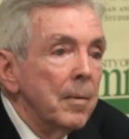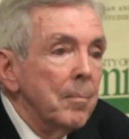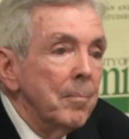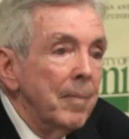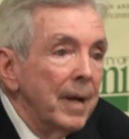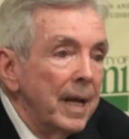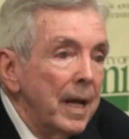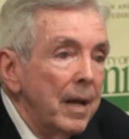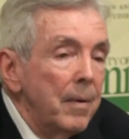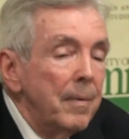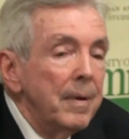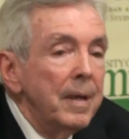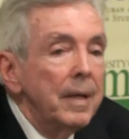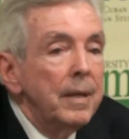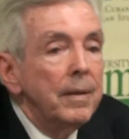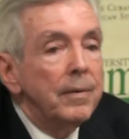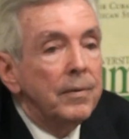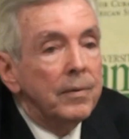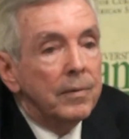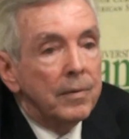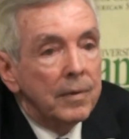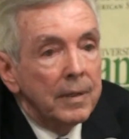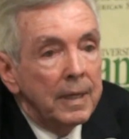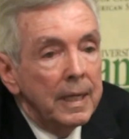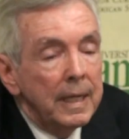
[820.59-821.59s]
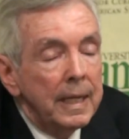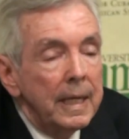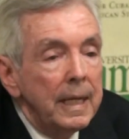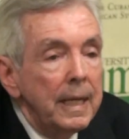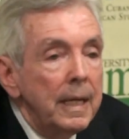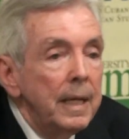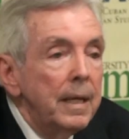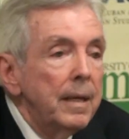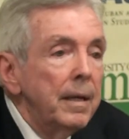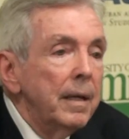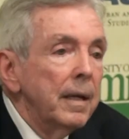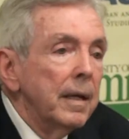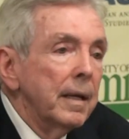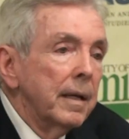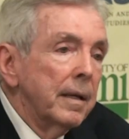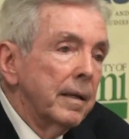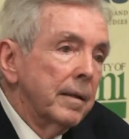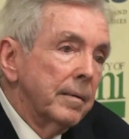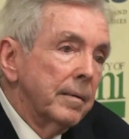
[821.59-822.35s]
maybe 3,